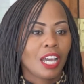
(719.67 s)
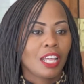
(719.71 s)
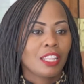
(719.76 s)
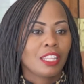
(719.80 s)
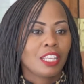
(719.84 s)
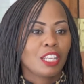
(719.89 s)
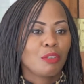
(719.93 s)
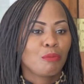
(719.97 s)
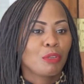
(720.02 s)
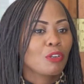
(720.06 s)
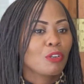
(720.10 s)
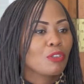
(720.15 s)

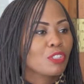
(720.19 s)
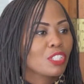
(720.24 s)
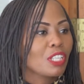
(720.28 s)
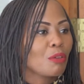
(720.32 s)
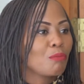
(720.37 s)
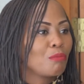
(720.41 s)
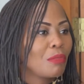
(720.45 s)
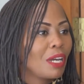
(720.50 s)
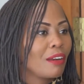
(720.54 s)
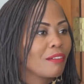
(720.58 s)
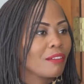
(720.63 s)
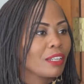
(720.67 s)
and then because
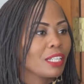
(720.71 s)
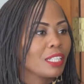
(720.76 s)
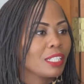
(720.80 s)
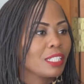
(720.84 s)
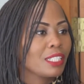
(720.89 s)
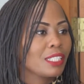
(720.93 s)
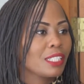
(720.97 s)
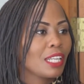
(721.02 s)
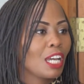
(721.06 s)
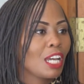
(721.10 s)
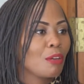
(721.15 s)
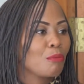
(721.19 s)
I'm
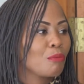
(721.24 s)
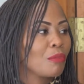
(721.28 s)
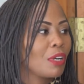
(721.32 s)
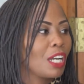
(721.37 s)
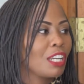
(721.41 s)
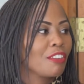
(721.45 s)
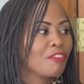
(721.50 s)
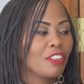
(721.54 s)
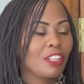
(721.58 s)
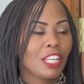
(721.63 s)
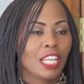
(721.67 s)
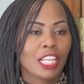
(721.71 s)
married,
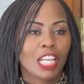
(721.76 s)
I